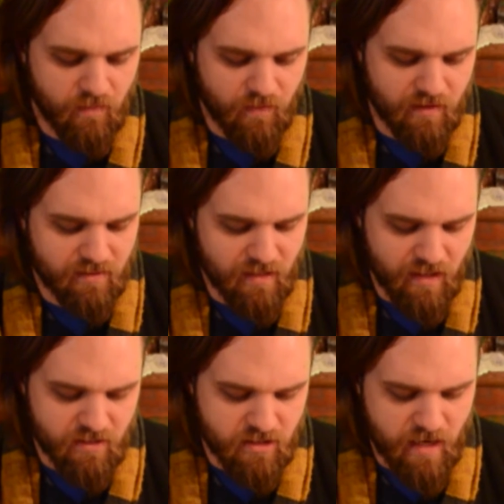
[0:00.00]
The
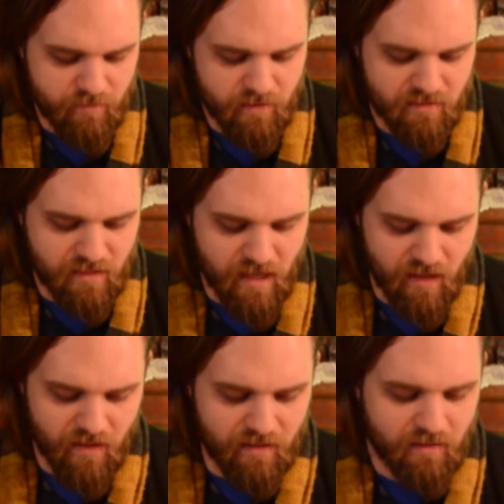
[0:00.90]
snake jabbed its
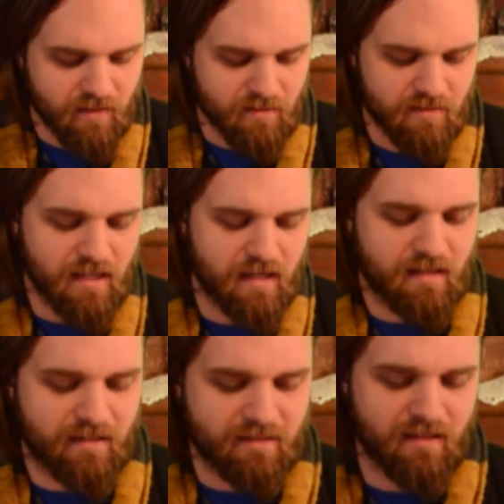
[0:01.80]
tail at a little sign
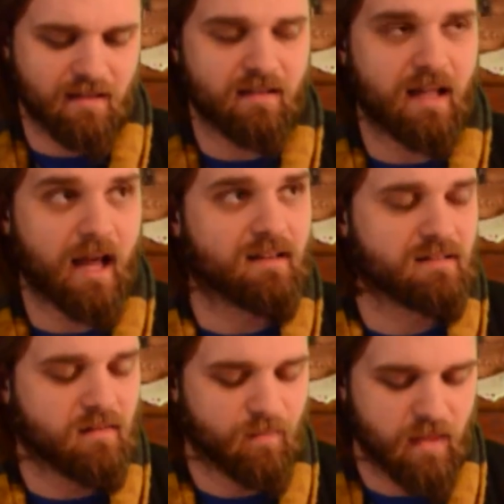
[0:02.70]
next to the
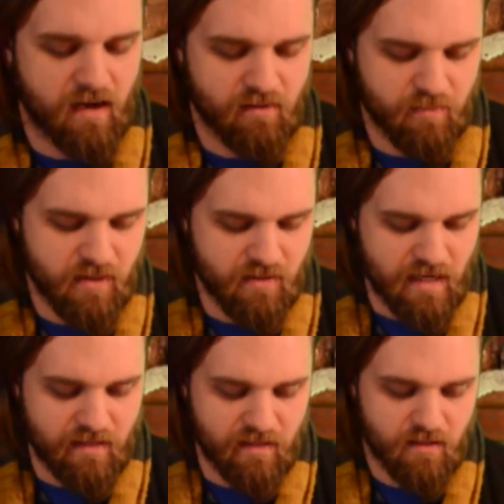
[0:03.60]
glass. Harry peered
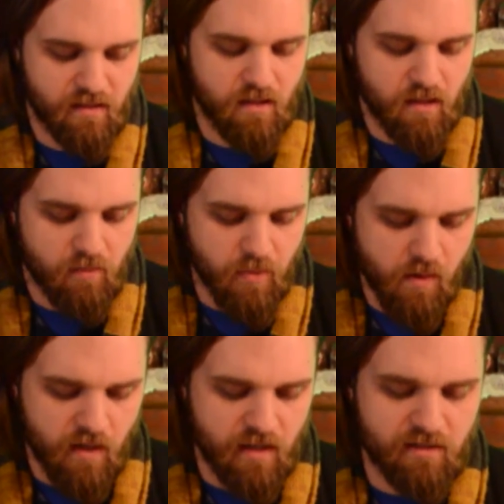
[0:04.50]
at it.
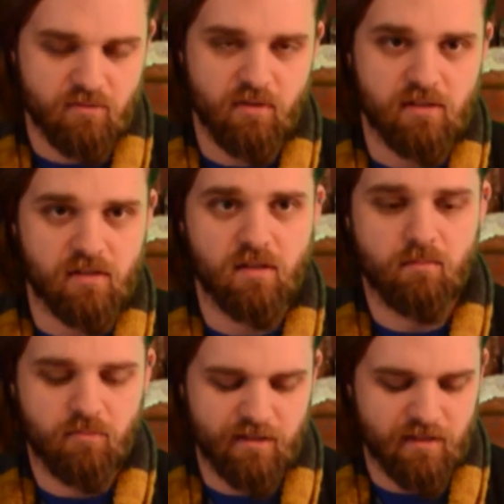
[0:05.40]
"Boa constrictor,
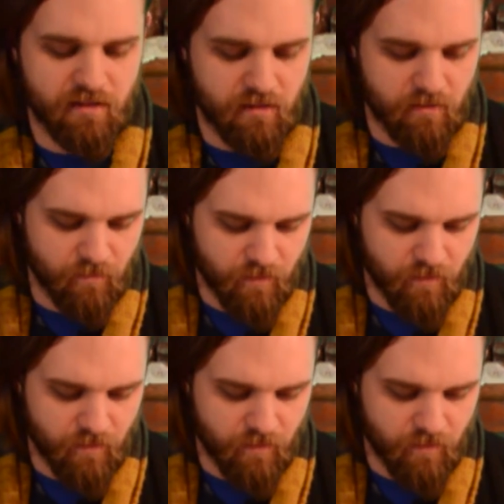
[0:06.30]
Brazil."